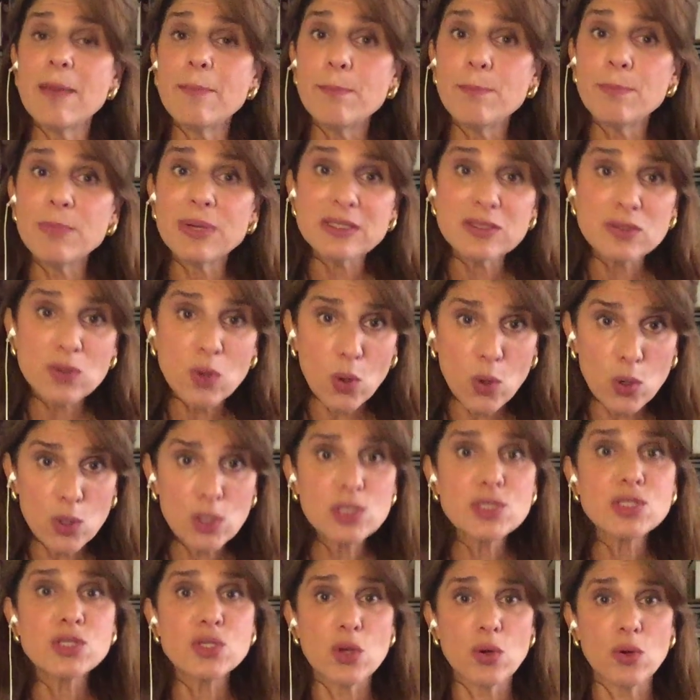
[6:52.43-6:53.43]
but
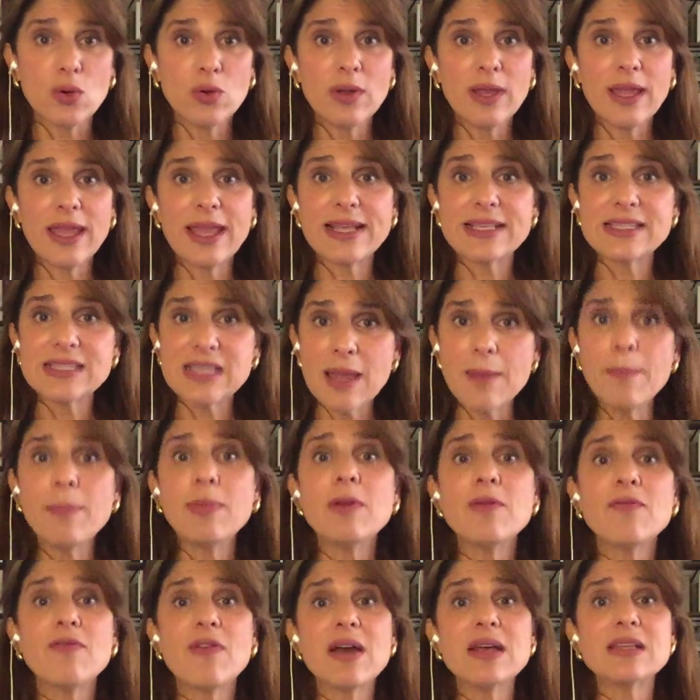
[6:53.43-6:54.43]
also
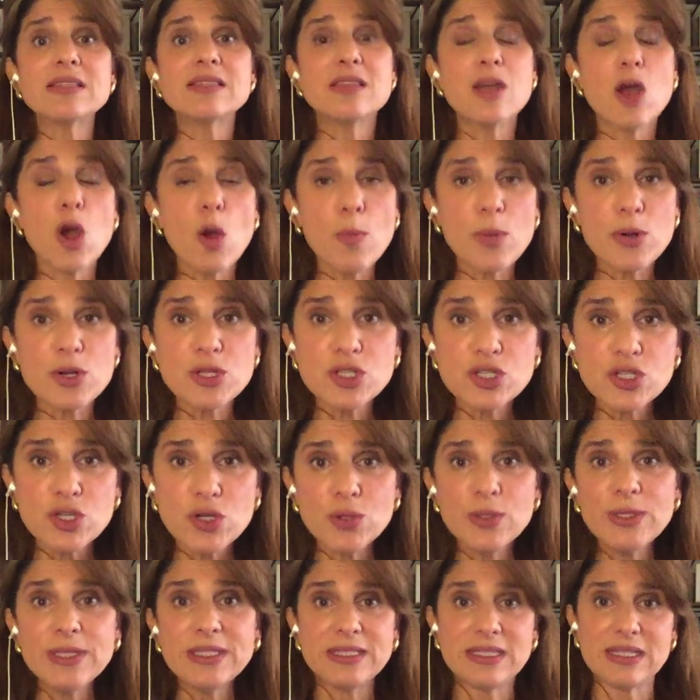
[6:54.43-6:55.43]
exemplifies the
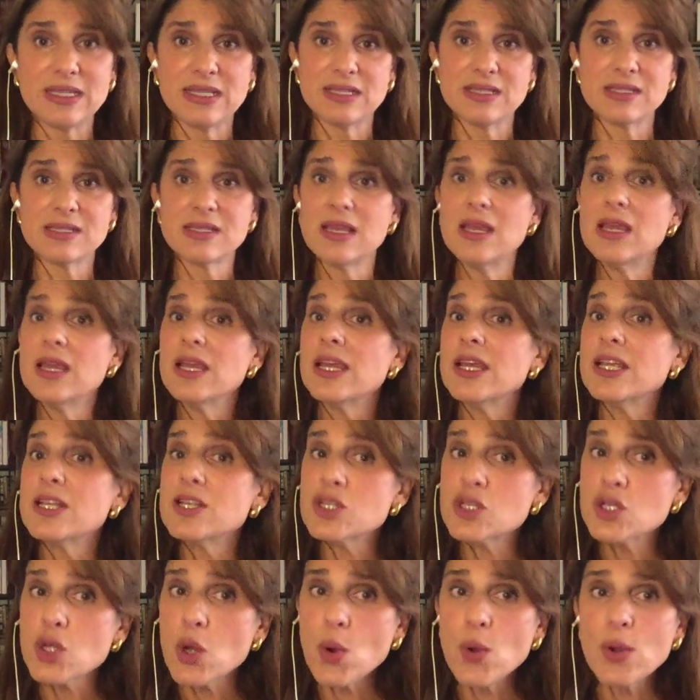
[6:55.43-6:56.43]
opportunities in
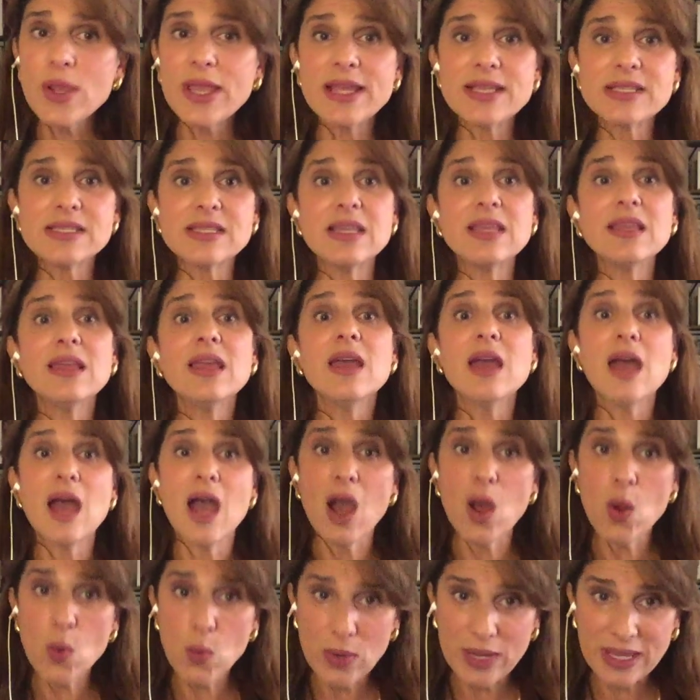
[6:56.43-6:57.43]
showcasing
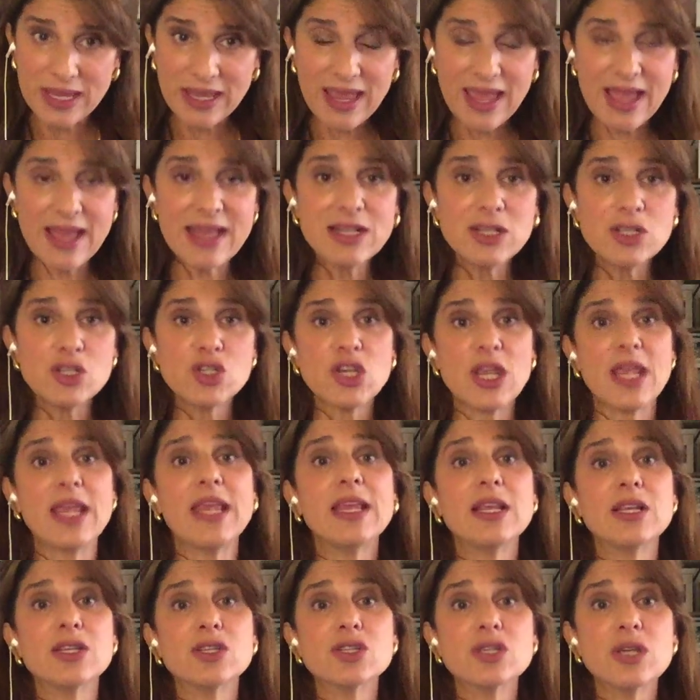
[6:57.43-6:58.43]
how we can
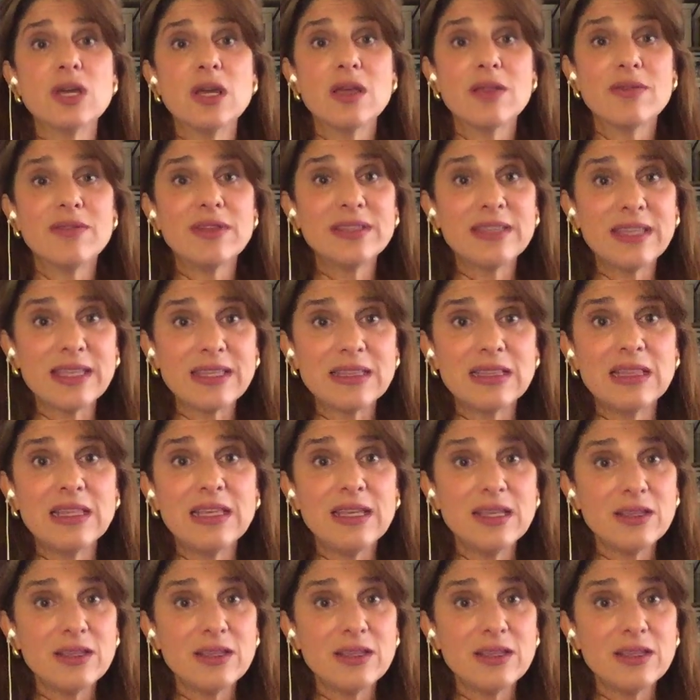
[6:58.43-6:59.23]
change the deadly